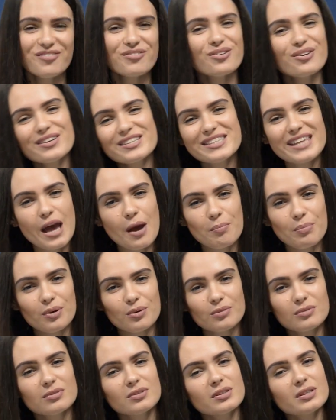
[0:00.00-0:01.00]
For
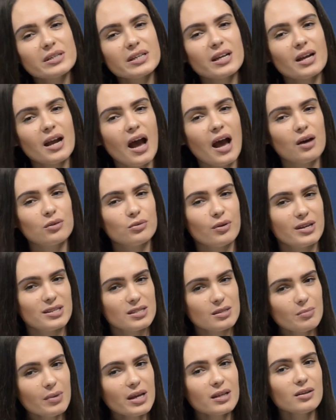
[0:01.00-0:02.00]
example, learning how to
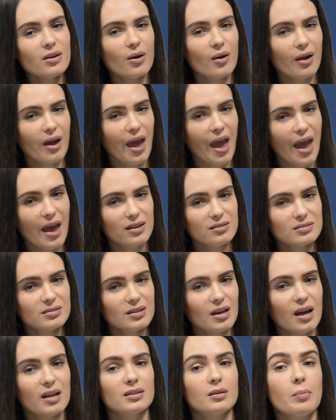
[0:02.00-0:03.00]
estimate your hand
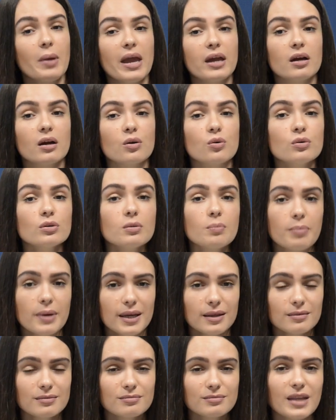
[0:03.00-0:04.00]
and make a good
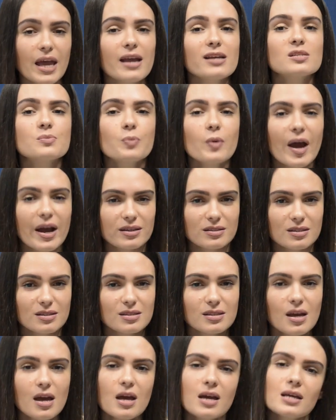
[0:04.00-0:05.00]
bid takes
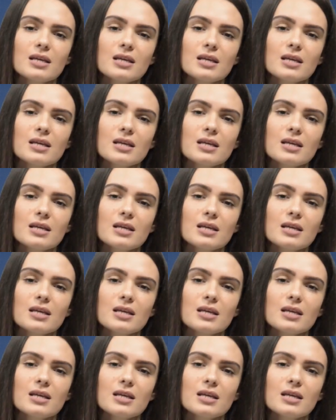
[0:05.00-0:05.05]
practice.